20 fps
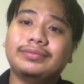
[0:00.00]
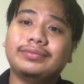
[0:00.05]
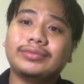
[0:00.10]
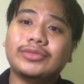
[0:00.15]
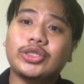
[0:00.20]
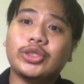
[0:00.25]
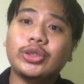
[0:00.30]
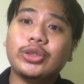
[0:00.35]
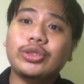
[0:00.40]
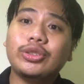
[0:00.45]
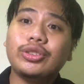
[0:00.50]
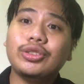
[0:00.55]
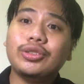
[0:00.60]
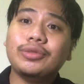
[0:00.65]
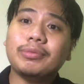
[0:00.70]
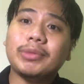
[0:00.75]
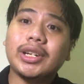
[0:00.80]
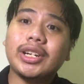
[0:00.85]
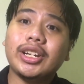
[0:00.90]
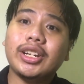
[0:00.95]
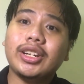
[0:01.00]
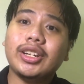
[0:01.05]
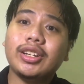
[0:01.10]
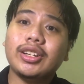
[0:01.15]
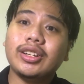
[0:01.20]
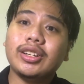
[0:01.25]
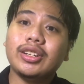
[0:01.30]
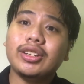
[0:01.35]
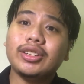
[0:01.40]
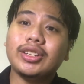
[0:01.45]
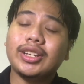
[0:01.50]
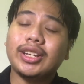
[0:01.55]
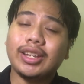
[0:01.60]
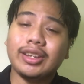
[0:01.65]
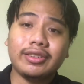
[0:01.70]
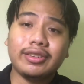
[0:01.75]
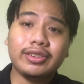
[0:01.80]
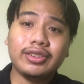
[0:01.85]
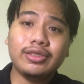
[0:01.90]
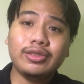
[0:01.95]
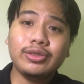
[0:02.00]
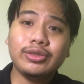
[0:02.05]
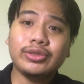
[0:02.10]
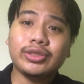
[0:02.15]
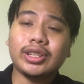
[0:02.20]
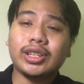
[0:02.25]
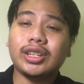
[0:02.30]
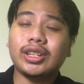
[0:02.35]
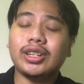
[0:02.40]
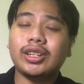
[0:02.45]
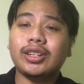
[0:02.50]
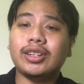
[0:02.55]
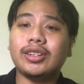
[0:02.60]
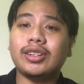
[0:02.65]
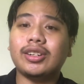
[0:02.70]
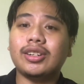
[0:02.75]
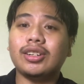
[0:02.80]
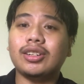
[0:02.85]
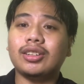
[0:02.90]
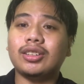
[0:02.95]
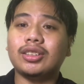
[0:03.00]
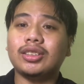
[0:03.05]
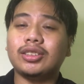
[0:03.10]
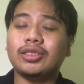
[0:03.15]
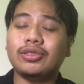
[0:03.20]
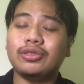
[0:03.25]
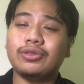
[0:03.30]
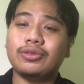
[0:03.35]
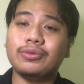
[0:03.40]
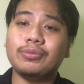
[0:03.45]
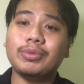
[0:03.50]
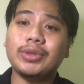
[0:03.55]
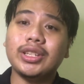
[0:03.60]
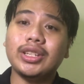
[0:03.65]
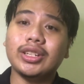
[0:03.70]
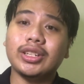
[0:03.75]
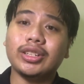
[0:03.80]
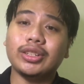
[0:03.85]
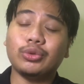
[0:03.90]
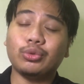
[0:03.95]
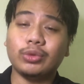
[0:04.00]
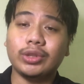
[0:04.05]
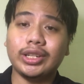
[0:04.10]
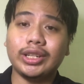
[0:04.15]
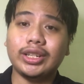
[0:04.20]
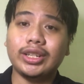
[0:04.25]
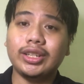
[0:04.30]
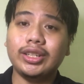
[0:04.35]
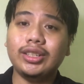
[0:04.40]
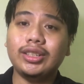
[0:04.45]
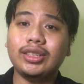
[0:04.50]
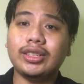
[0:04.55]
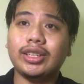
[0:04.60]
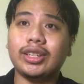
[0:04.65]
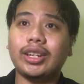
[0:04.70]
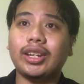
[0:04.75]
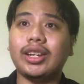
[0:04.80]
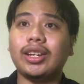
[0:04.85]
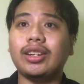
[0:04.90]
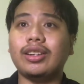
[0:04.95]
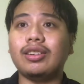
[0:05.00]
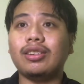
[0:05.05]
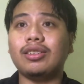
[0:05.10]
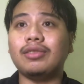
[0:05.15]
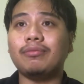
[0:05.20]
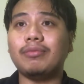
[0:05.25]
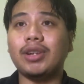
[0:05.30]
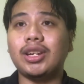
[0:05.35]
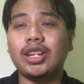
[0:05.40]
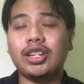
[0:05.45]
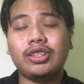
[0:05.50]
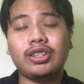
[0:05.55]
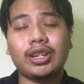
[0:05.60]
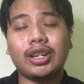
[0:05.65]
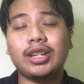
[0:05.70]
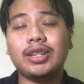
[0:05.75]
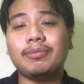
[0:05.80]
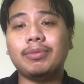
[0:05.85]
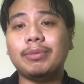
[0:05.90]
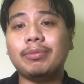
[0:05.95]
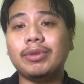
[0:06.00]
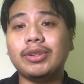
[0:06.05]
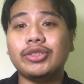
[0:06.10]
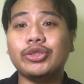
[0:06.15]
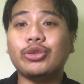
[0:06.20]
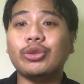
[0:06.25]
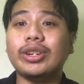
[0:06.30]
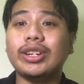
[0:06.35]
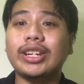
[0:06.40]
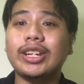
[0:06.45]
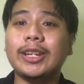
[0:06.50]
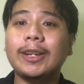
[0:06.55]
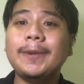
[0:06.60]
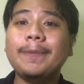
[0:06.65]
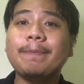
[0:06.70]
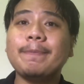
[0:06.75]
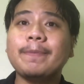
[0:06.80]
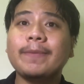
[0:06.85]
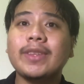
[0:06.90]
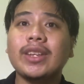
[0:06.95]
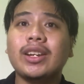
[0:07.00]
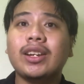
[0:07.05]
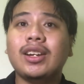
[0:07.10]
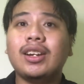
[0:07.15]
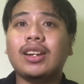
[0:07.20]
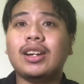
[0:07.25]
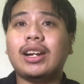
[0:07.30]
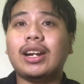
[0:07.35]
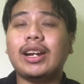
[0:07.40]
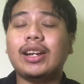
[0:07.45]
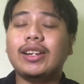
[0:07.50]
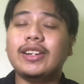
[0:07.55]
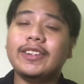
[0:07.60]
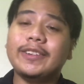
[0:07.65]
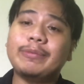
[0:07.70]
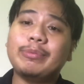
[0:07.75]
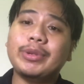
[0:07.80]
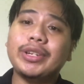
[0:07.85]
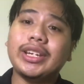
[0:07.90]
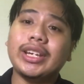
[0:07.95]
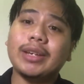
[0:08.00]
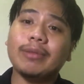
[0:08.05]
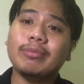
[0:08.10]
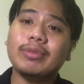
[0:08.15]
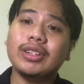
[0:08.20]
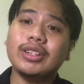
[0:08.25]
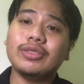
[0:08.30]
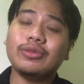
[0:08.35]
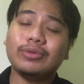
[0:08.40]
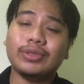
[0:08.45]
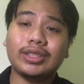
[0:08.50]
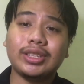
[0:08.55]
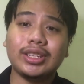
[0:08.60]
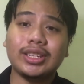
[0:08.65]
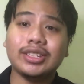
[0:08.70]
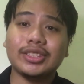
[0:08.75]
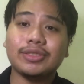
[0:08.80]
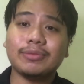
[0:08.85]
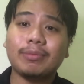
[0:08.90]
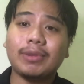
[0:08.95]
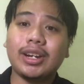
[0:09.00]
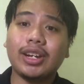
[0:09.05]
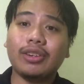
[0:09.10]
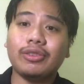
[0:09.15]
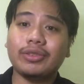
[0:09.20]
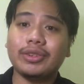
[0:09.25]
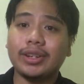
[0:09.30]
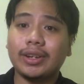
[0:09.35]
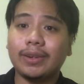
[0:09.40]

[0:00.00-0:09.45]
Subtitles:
So my career goals are to be a tour leader and manage other people's holiday. I love being able to see the smile on their